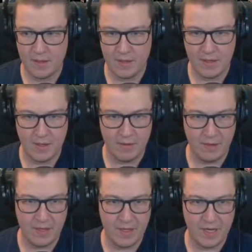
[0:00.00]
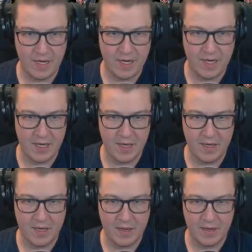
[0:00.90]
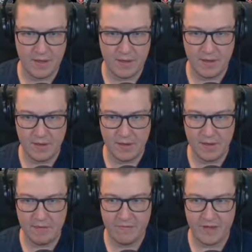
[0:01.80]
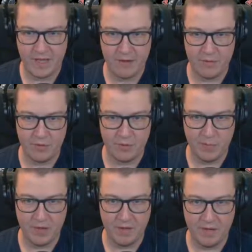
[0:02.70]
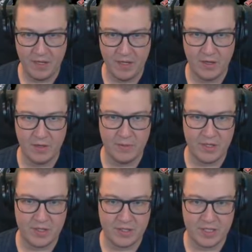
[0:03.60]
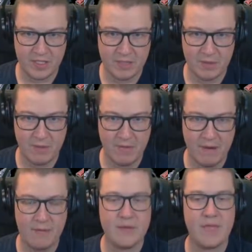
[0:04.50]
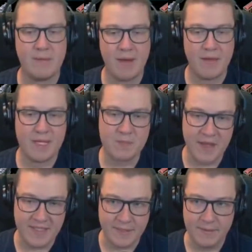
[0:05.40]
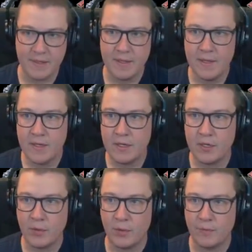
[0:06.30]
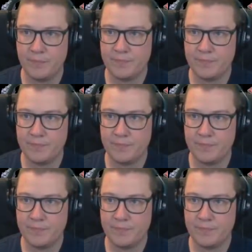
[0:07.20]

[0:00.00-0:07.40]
I don't like the fact that they were all perfectly lined up with each other, so let's swap it round. There we go, that's better. Cool.